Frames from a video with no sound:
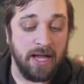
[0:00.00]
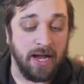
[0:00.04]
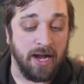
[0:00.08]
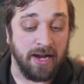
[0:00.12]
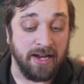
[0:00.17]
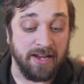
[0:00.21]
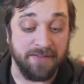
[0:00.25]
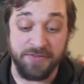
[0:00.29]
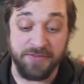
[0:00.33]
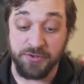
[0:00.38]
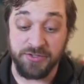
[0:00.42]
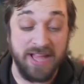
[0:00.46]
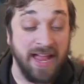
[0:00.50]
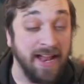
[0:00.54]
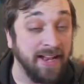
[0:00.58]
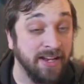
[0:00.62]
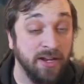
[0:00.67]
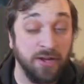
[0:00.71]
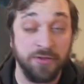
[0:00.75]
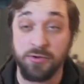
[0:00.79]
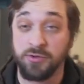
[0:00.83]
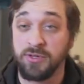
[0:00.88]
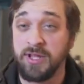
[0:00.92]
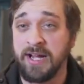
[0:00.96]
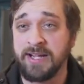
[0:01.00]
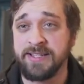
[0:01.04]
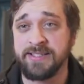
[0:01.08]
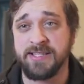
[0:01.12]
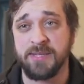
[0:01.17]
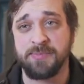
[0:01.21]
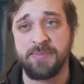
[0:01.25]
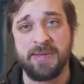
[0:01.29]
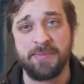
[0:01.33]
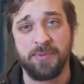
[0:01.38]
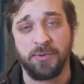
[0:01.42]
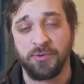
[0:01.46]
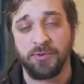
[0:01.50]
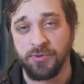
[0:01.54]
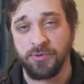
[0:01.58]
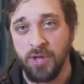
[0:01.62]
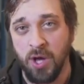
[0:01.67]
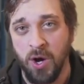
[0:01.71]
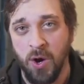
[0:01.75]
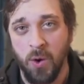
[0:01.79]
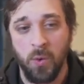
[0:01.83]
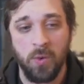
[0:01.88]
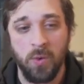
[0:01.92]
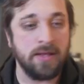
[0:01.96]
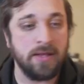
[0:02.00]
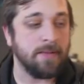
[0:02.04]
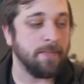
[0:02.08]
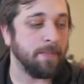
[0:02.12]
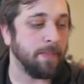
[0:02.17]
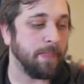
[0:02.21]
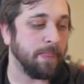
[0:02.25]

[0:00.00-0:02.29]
If there's any other lines that people know